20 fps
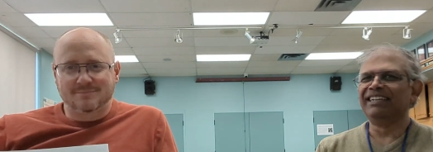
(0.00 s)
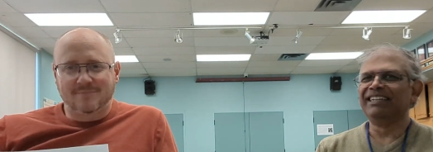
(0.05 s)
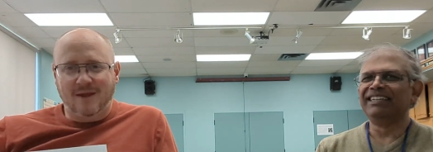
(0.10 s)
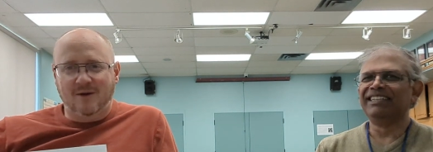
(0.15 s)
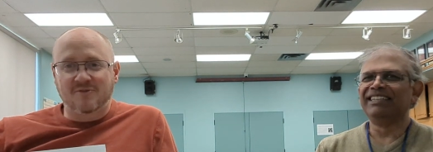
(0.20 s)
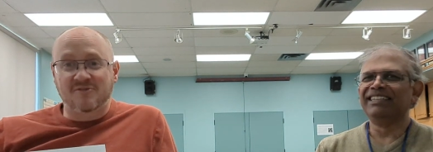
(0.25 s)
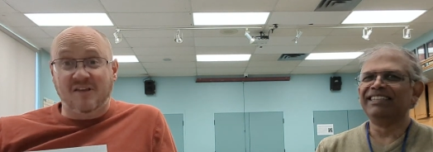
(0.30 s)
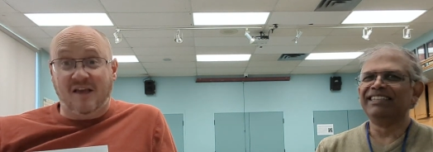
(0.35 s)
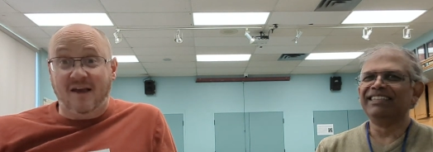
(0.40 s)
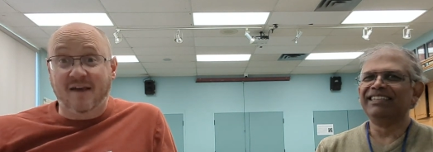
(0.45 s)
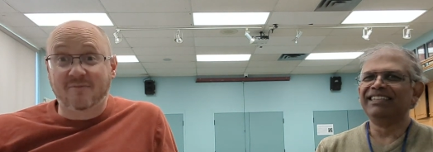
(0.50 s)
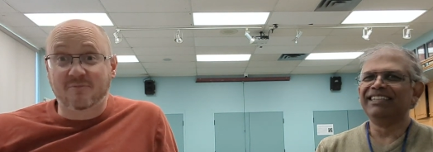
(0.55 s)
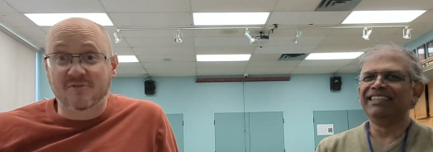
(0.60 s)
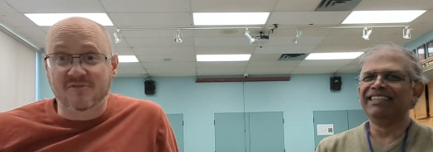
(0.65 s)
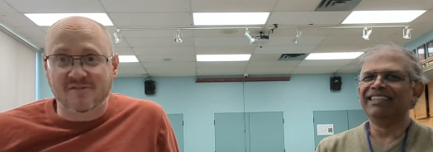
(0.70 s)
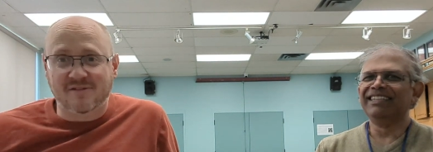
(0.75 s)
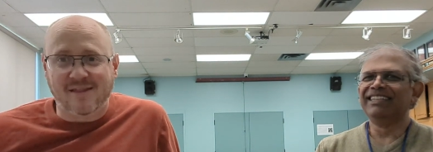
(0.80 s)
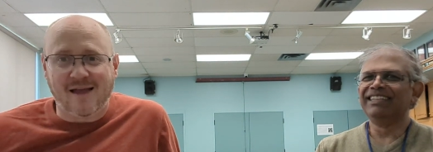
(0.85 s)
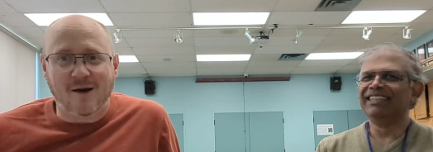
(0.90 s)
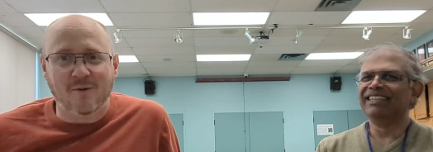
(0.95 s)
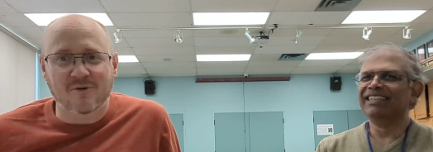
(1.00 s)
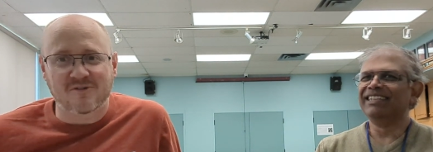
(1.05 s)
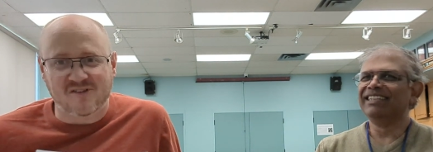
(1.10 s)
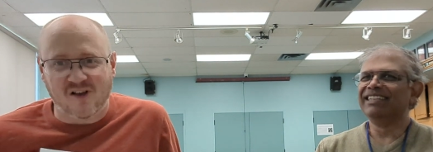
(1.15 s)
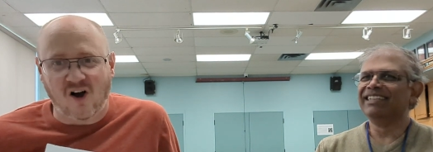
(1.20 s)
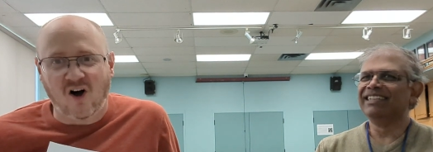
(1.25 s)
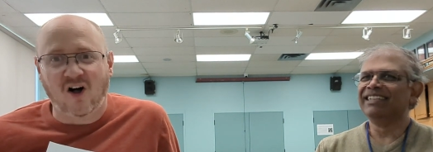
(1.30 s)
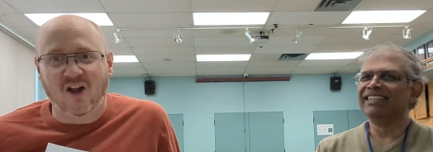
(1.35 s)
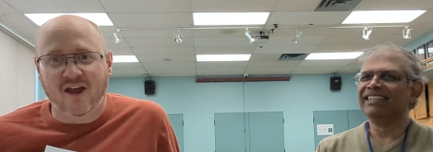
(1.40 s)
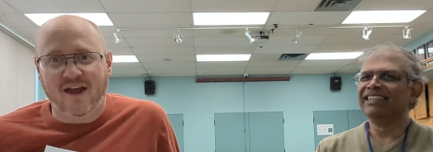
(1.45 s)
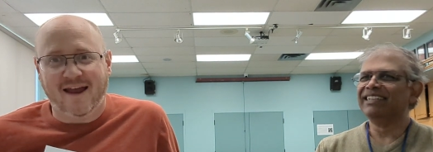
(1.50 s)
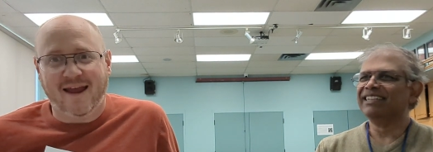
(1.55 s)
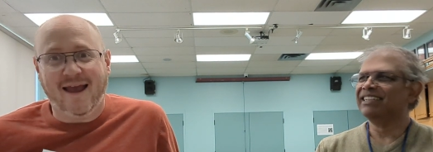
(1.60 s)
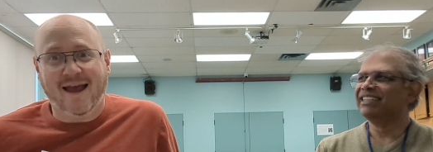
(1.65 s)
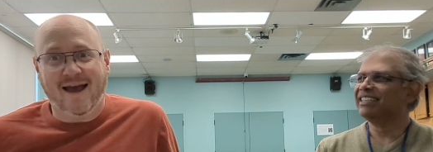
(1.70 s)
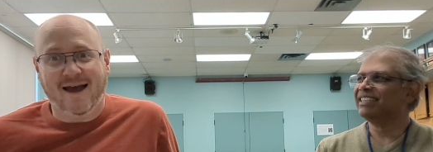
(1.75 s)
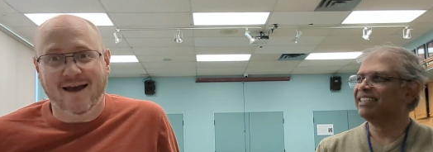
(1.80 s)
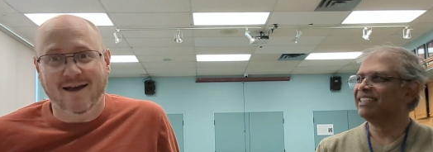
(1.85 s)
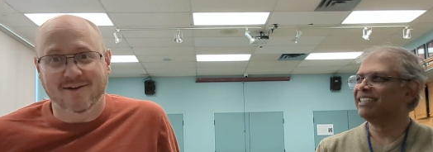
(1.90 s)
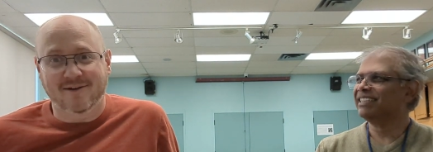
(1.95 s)
Speaker 1: I was uh, I that was all I
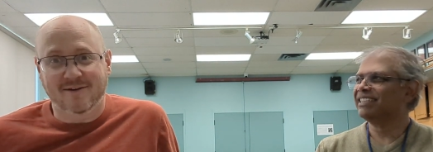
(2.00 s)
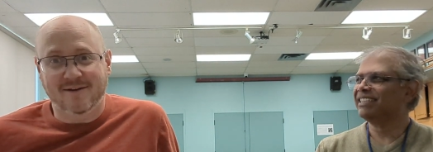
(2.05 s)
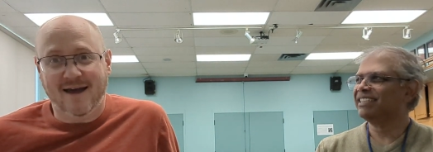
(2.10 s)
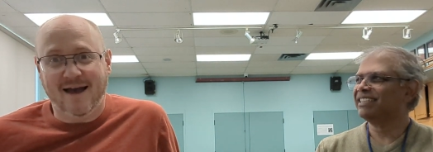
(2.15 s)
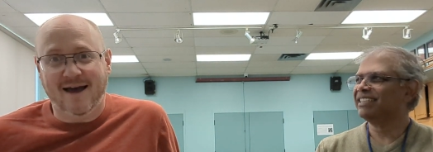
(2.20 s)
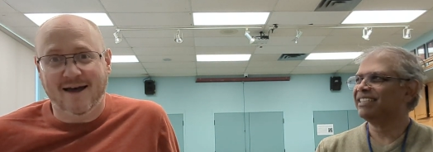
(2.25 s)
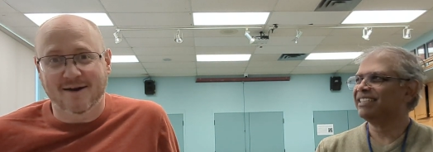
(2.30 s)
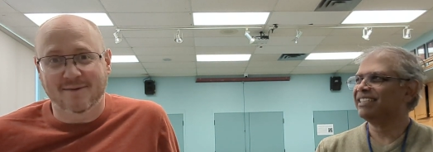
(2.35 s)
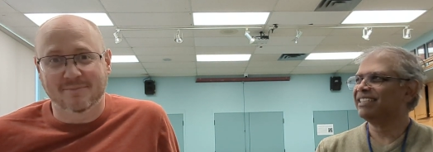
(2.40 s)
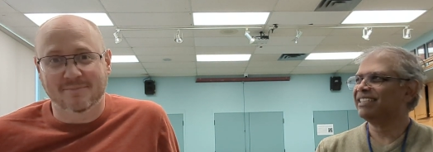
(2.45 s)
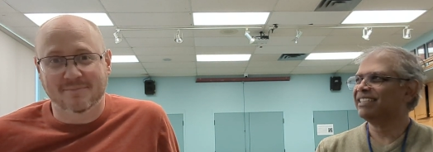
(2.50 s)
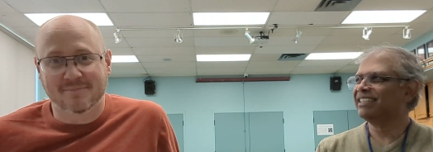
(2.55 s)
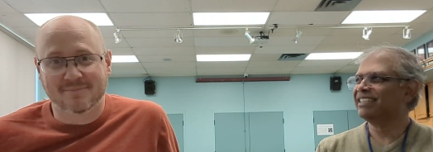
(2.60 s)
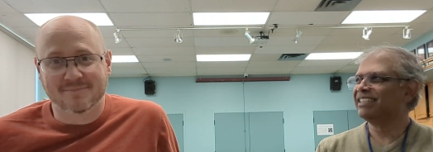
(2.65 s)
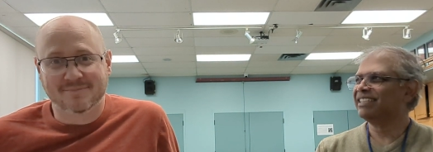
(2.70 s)
had, Adam.